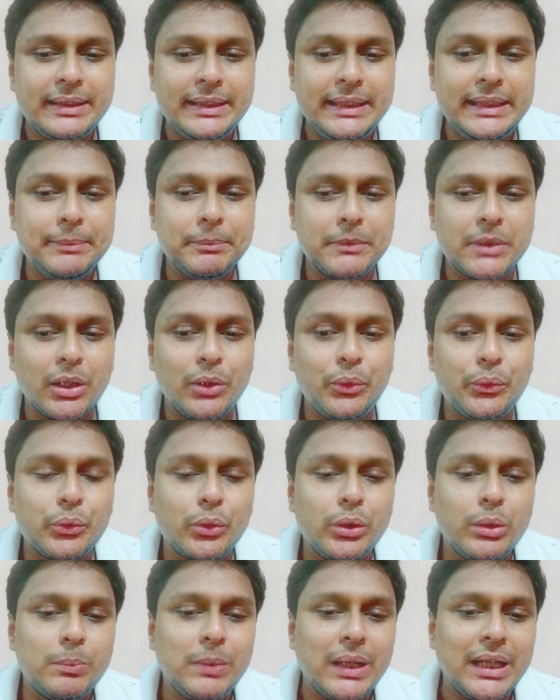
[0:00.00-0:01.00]
team
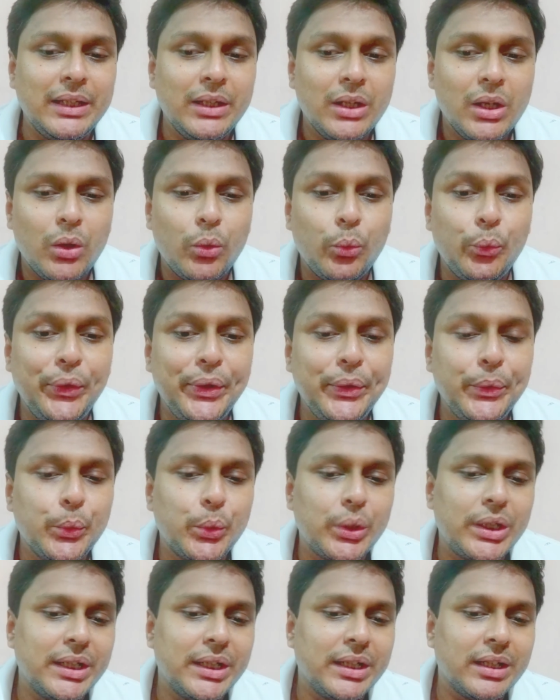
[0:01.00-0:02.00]
controlled by
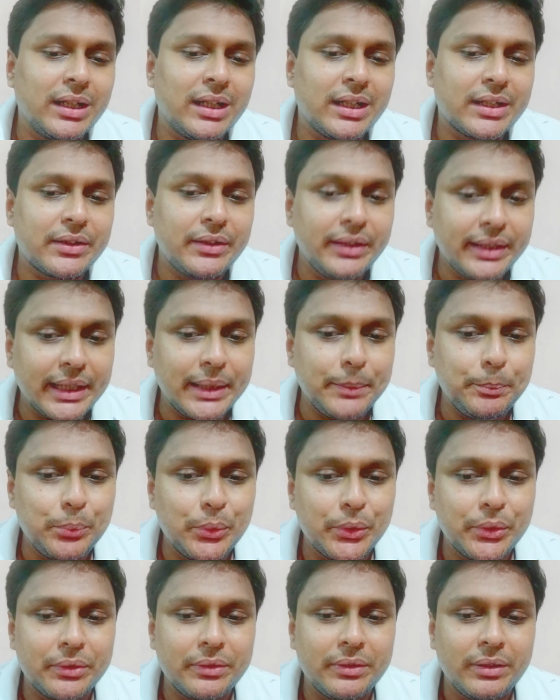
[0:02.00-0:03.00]
Windward Cricket
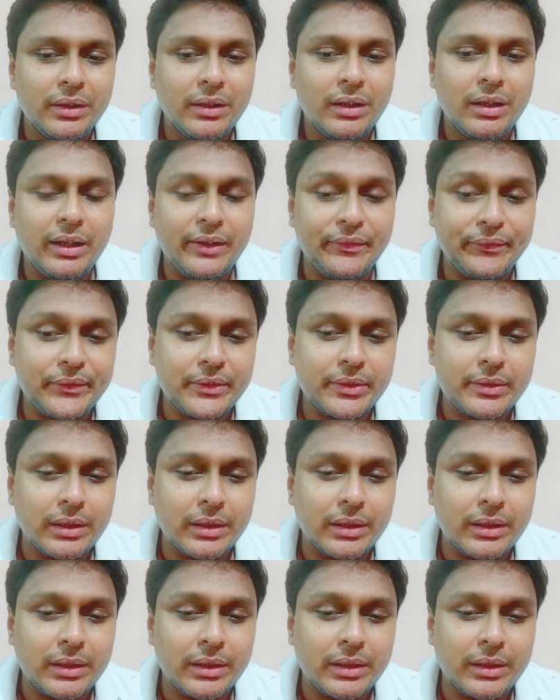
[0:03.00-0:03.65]
Board of